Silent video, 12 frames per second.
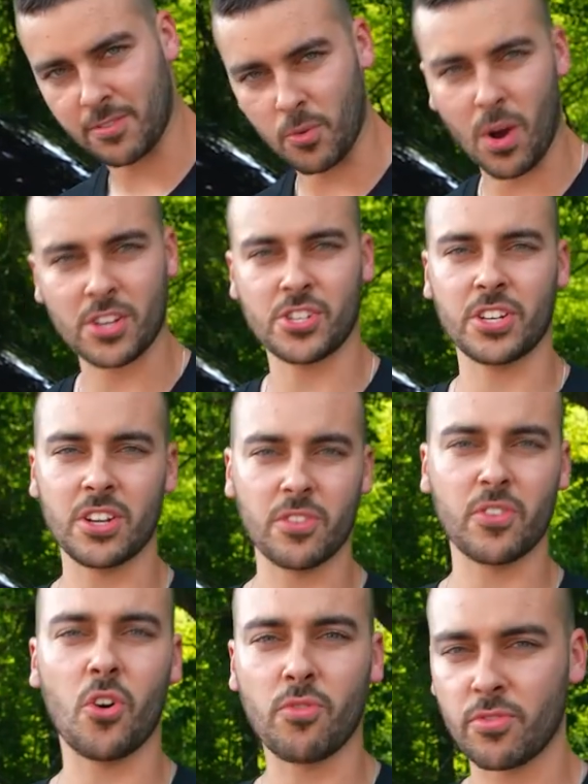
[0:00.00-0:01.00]
for watching
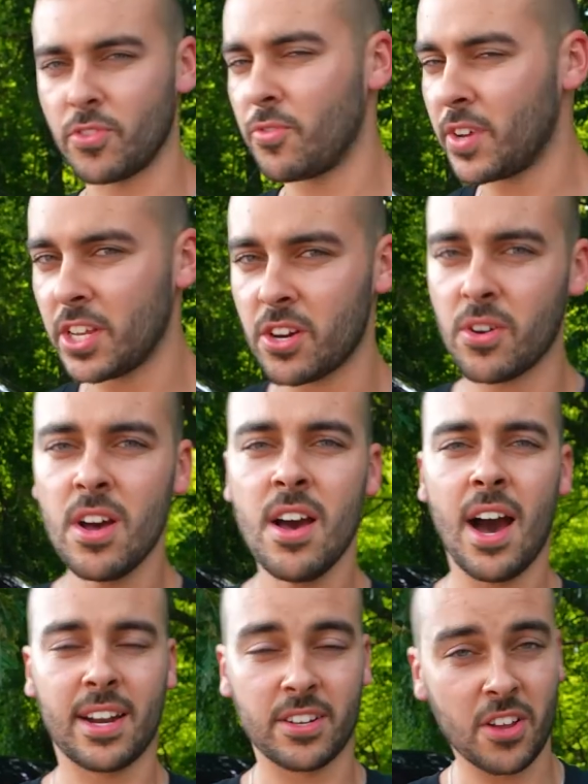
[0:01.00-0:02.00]
another overview video
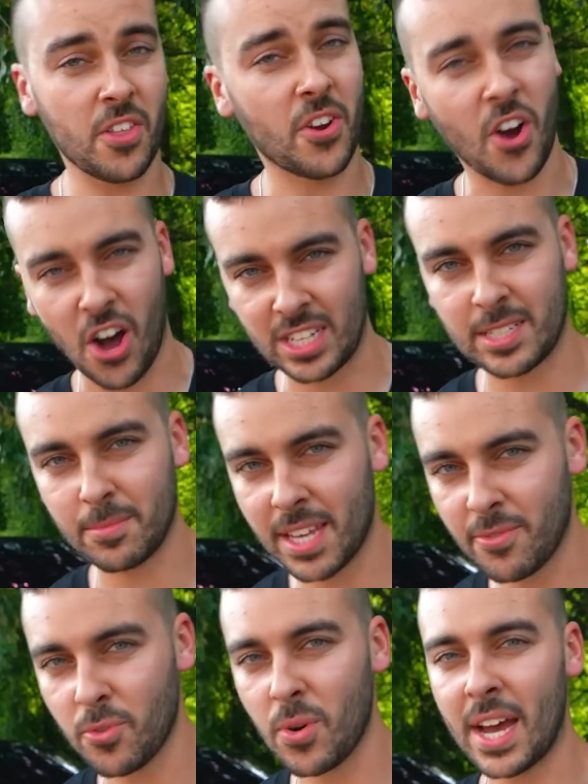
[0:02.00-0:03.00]
on another awesome
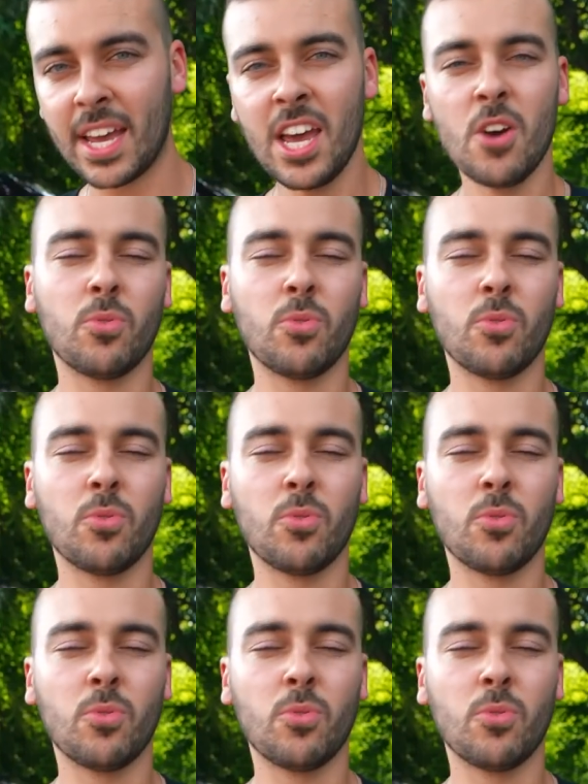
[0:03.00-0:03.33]
giveaway.